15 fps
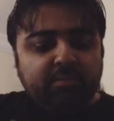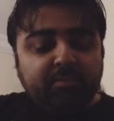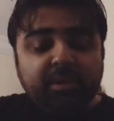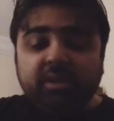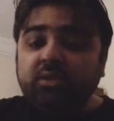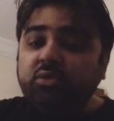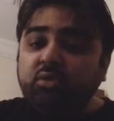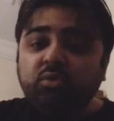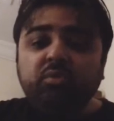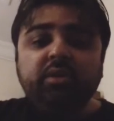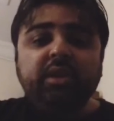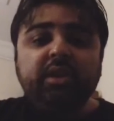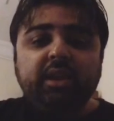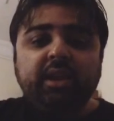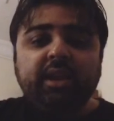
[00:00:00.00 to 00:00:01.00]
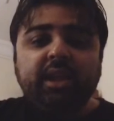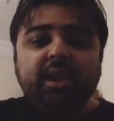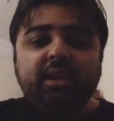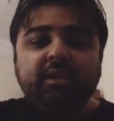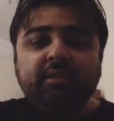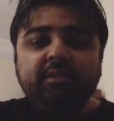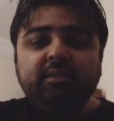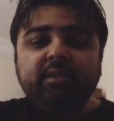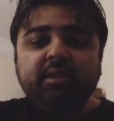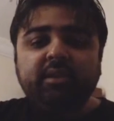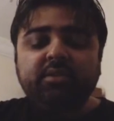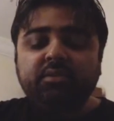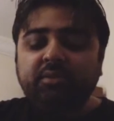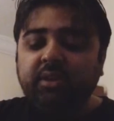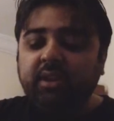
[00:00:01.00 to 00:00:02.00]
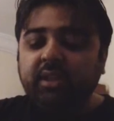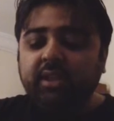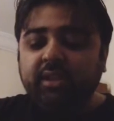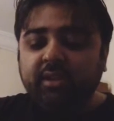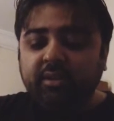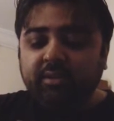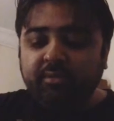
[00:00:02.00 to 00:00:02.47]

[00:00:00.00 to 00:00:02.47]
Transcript: But the story, again, it's really,